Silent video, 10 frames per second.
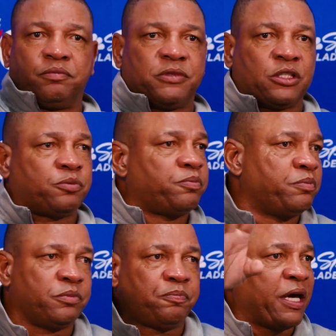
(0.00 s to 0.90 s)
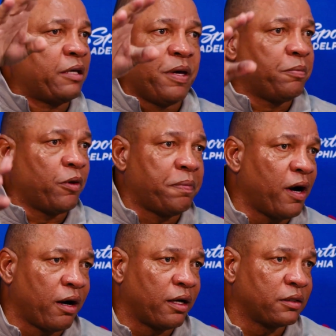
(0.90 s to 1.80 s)
just picking people
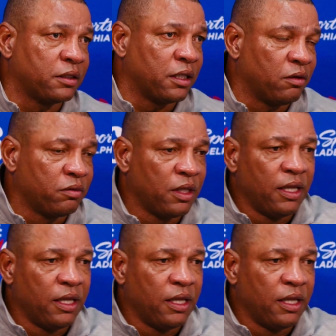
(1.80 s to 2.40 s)
apart, you know.